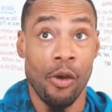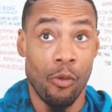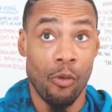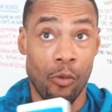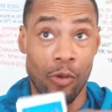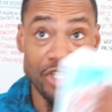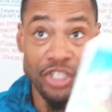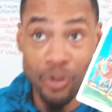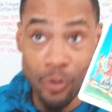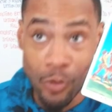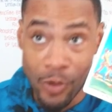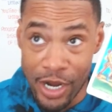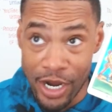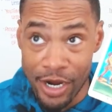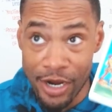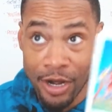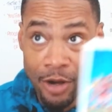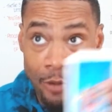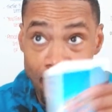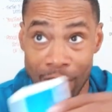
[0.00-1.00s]
what you
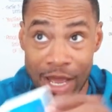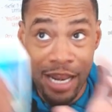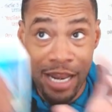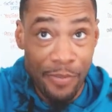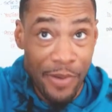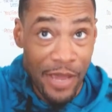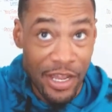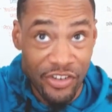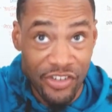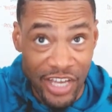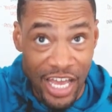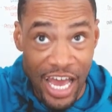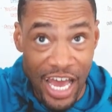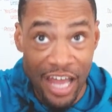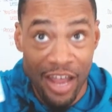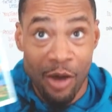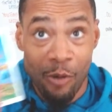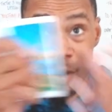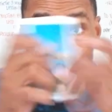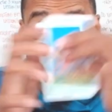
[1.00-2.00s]
wear, what kind of pets you
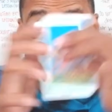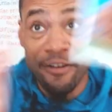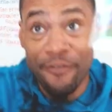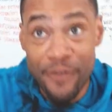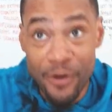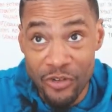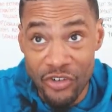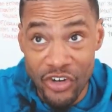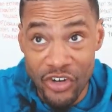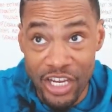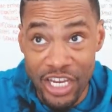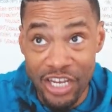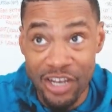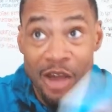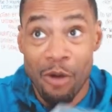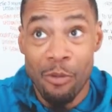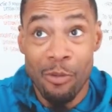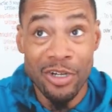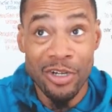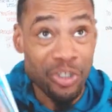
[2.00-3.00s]
got, what kind of food you
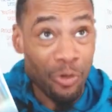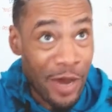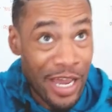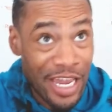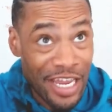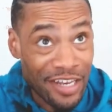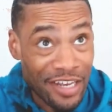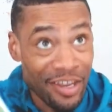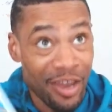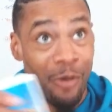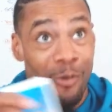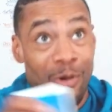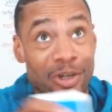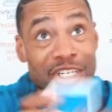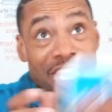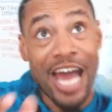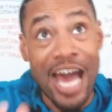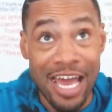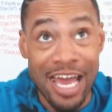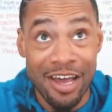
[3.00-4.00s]
eat, what your weight, what
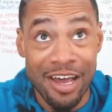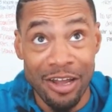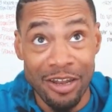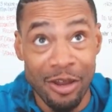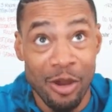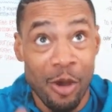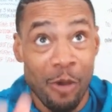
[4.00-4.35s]
your eye color,